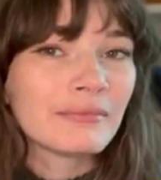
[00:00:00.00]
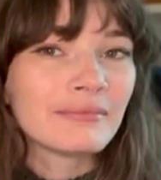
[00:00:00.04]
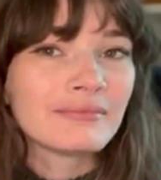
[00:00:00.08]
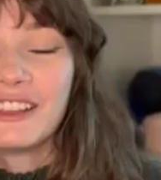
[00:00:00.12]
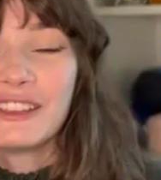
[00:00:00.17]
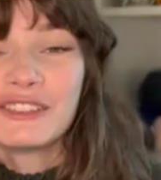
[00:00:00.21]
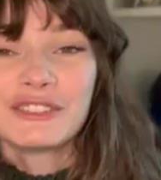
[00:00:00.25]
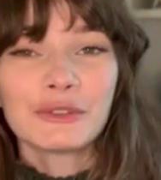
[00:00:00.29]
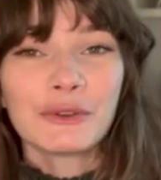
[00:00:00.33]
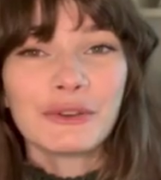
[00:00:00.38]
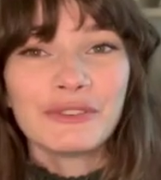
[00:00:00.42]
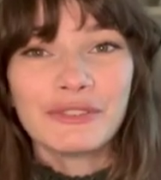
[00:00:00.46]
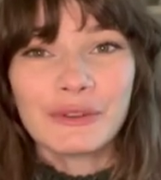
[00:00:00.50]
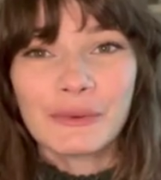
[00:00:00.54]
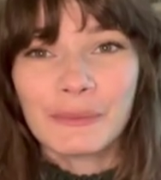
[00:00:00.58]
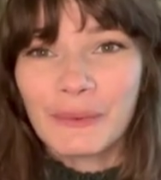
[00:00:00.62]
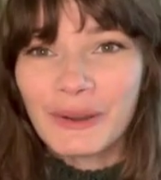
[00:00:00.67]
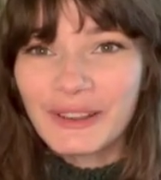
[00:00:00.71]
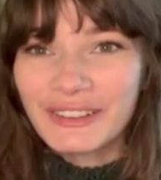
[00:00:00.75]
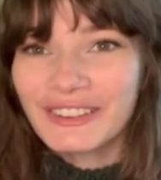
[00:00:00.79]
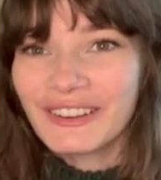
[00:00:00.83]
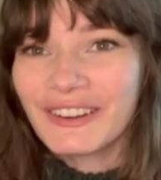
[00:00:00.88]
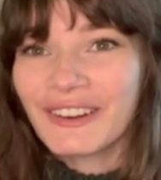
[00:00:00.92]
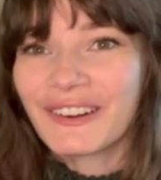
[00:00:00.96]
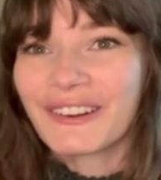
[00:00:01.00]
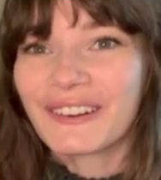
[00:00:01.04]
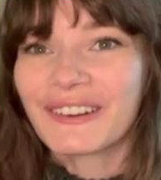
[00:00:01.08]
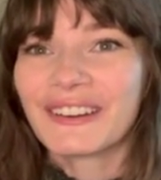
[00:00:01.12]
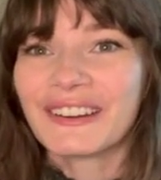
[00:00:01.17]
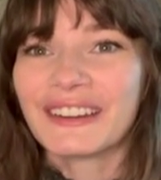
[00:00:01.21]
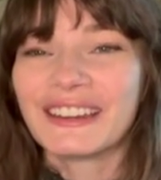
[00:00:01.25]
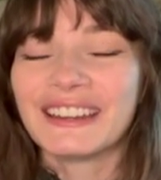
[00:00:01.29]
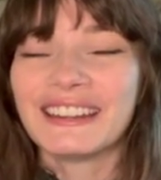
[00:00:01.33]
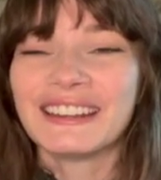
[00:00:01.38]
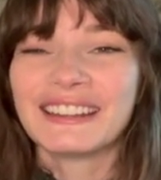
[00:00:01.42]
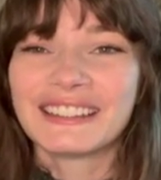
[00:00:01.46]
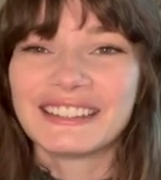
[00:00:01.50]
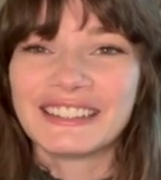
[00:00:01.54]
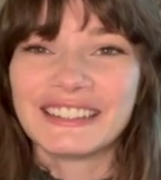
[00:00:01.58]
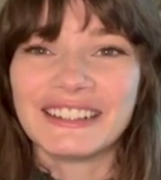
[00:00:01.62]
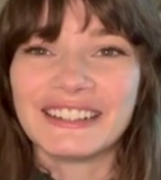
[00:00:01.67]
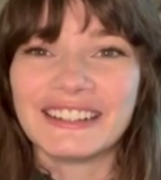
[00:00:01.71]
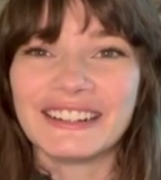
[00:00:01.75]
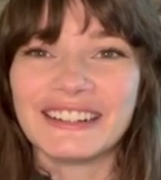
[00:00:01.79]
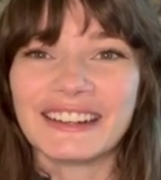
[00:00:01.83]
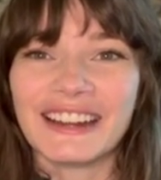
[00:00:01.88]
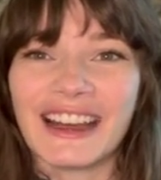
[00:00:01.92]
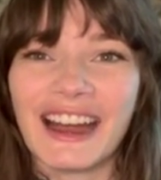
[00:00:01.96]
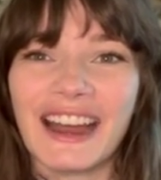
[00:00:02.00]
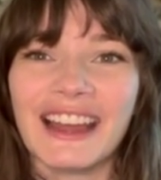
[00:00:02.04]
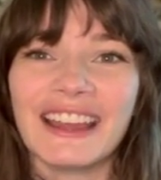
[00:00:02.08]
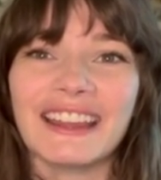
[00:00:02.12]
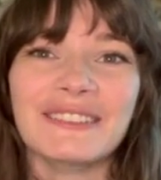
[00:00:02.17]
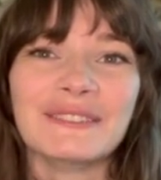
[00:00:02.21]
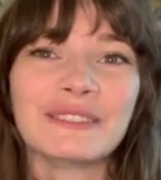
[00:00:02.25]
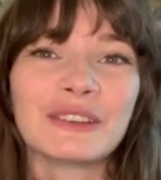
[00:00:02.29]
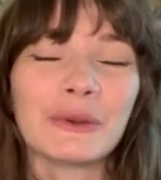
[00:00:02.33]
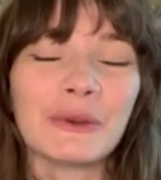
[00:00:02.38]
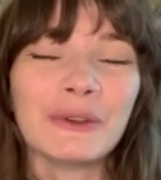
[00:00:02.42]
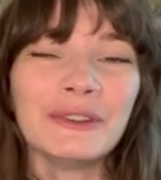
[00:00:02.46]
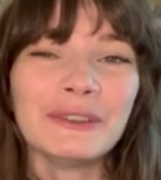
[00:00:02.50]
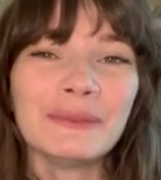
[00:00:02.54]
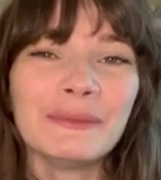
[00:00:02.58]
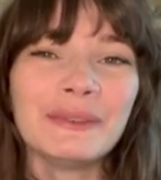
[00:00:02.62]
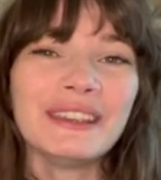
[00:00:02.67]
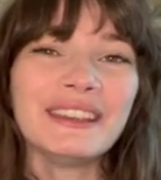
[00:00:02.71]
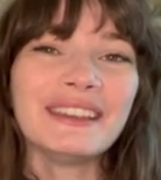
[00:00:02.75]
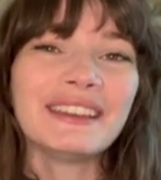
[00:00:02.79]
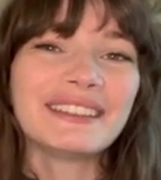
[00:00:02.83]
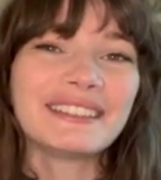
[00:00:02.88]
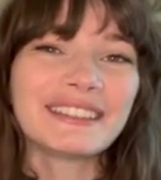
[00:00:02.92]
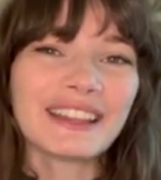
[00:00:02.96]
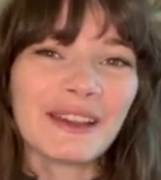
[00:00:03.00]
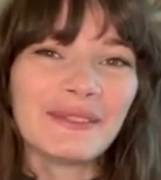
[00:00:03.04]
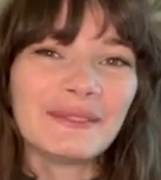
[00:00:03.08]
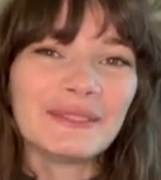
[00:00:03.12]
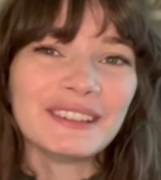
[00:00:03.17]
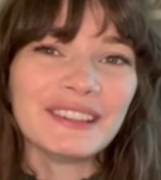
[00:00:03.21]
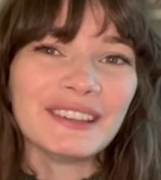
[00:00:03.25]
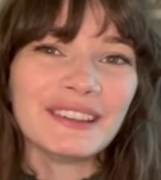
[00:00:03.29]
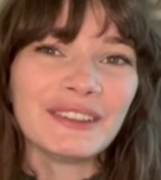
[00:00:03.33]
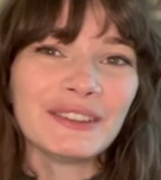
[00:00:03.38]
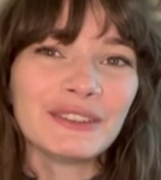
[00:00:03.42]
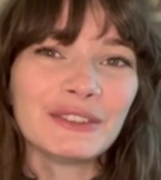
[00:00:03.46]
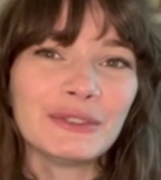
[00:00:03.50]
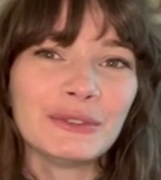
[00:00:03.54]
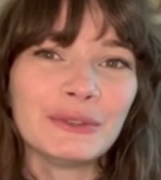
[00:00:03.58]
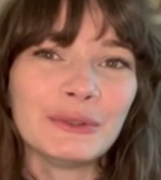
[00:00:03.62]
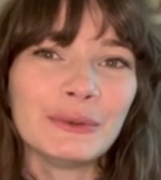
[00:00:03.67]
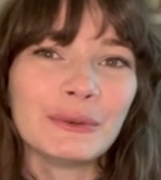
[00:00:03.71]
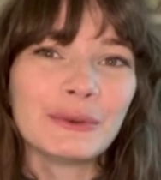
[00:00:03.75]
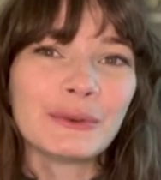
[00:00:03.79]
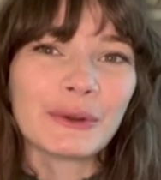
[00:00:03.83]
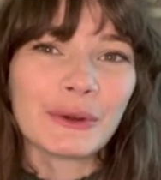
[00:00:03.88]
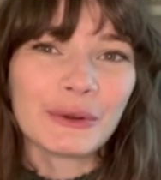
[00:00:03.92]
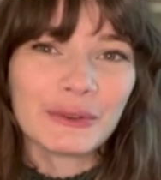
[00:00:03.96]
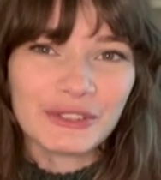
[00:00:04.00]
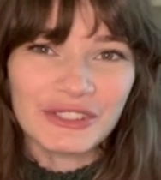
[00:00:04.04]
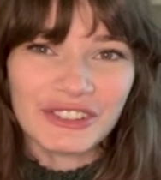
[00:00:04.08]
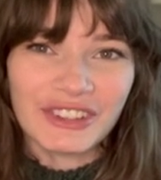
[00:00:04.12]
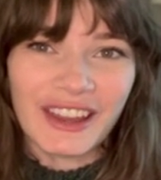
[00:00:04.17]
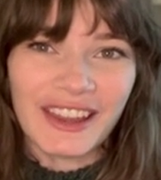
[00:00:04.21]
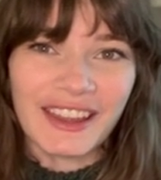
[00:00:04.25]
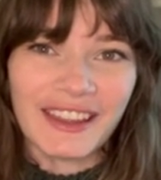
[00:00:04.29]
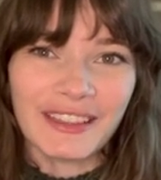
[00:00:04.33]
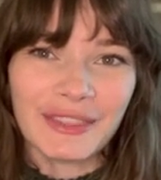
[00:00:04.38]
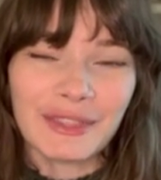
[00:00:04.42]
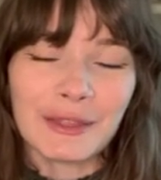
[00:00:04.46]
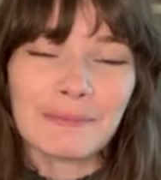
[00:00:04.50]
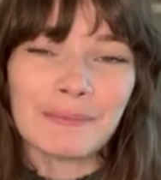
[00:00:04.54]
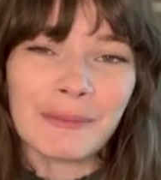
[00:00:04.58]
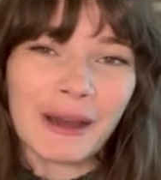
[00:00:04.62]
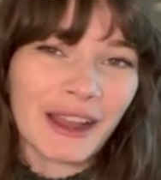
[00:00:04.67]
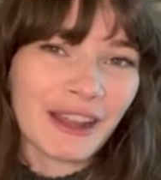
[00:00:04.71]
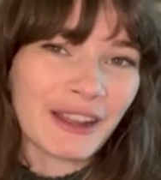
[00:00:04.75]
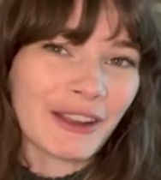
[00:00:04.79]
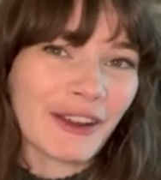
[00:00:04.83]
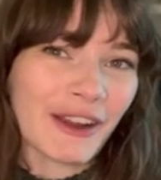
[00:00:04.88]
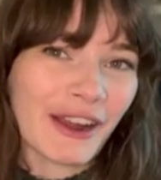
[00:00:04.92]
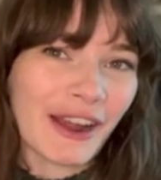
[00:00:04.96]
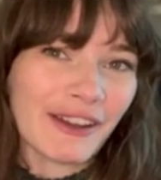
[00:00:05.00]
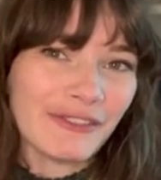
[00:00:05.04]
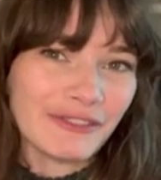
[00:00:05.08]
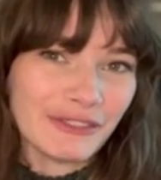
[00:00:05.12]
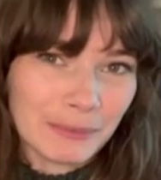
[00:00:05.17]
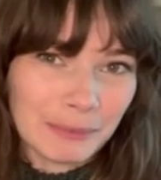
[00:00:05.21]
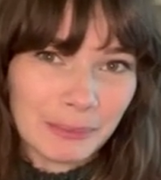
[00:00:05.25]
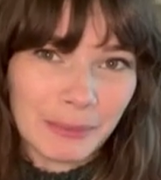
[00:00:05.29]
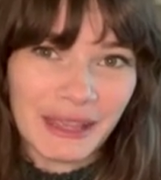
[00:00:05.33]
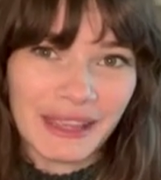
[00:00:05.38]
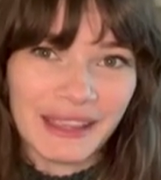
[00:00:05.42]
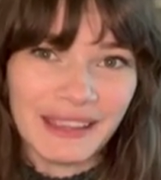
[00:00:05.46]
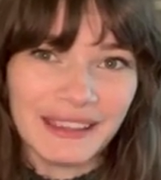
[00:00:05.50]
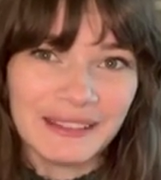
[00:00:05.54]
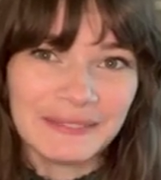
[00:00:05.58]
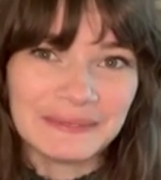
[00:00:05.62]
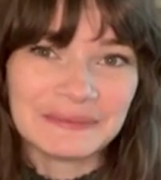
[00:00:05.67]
So if it wasn't already clear, I am going to be attempting to crochet the Minecraft bee.